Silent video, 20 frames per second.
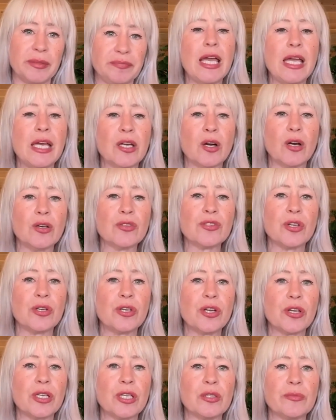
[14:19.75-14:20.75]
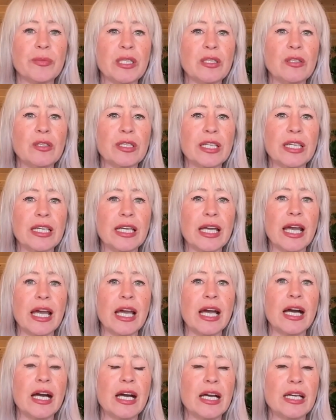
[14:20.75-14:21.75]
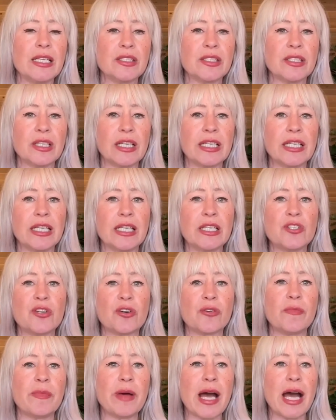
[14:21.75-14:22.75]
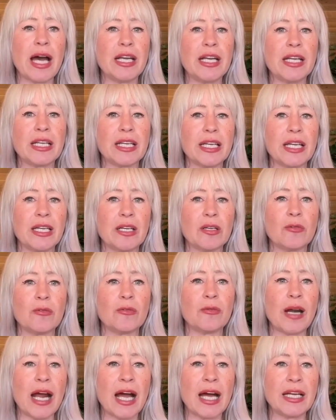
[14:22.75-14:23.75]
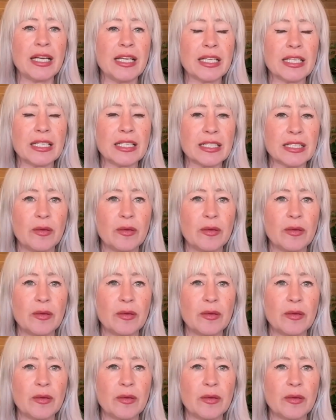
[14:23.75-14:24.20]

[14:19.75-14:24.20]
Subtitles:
And also you're going to be looking at, again, dramatic and erratic